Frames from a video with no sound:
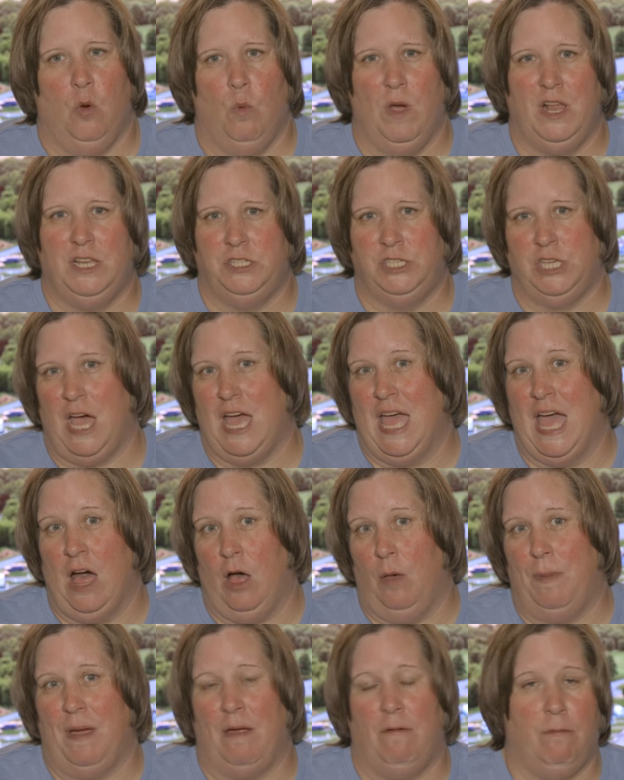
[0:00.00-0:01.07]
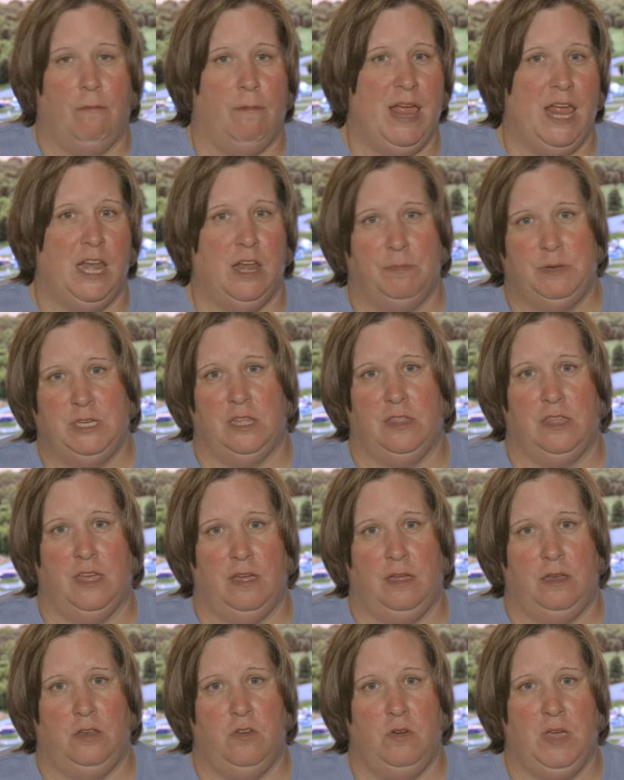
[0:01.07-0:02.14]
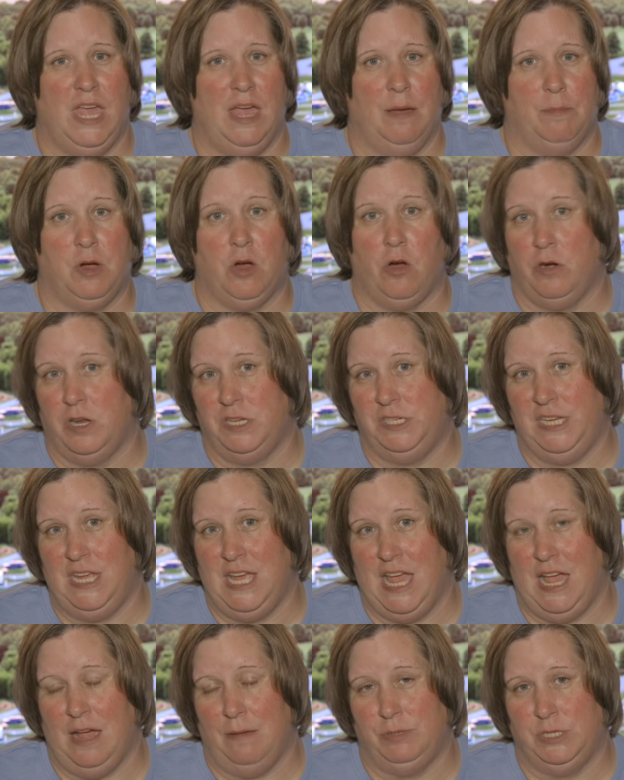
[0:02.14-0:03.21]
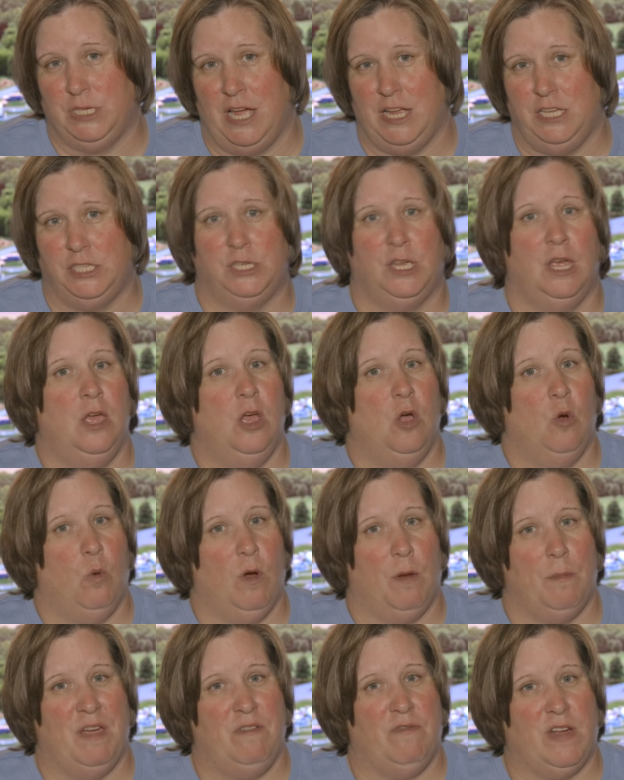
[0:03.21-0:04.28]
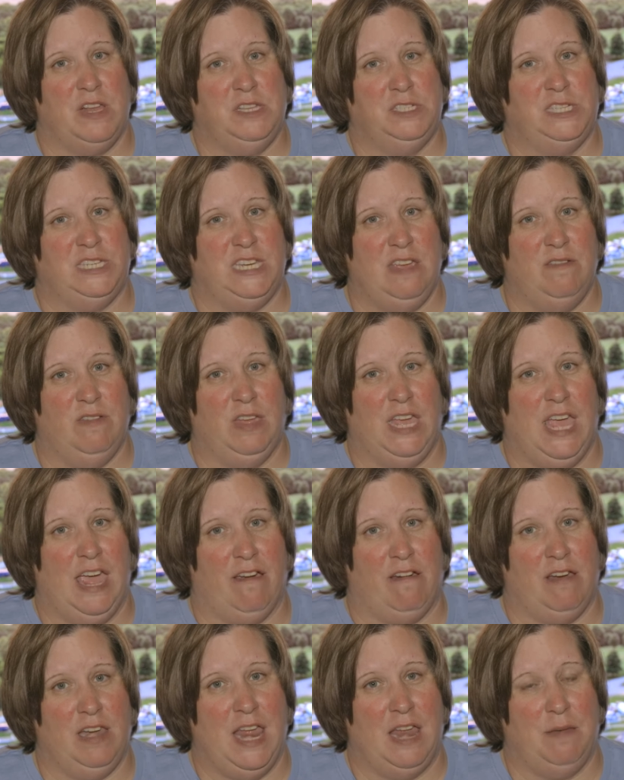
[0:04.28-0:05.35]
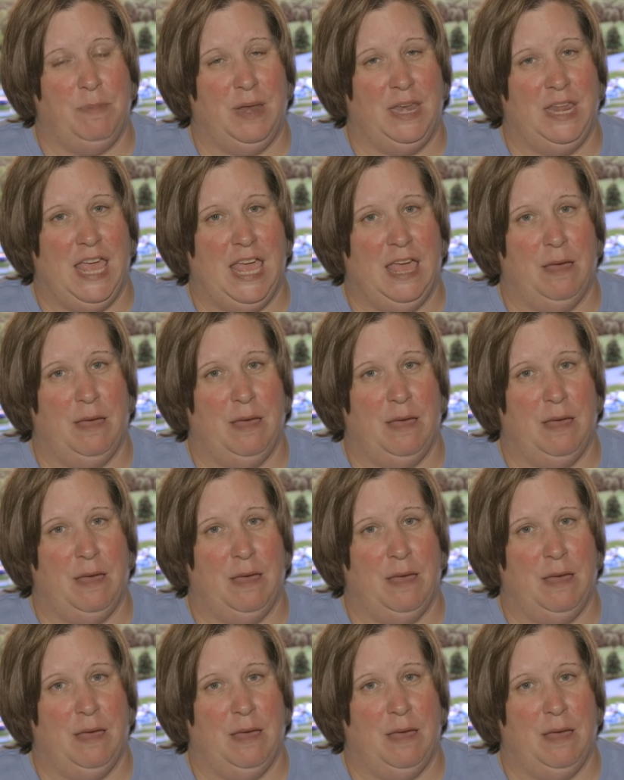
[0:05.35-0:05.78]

went and sought help. I ran up to the nuCamp courtesy campsites where my friends Steve and Karen had been